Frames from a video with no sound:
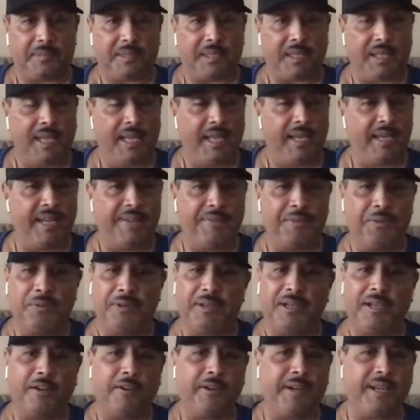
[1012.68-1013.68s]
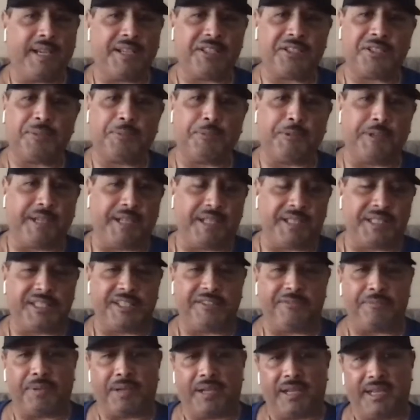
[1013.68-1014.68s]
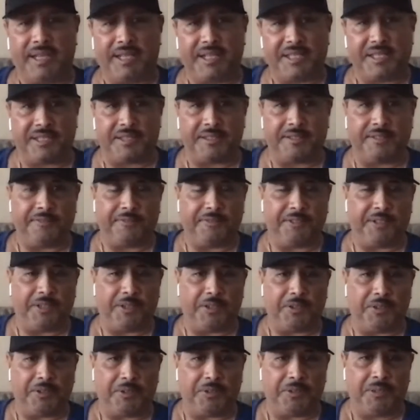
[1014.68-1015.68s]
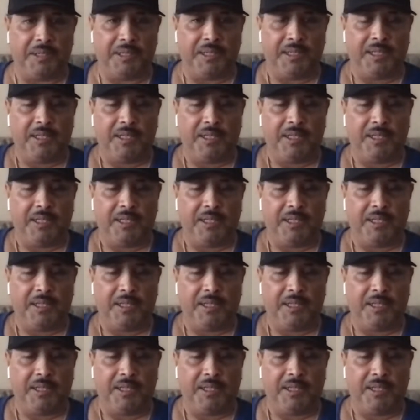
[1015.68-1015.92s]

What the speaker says: and everyone already has their preconceived bias of, you know,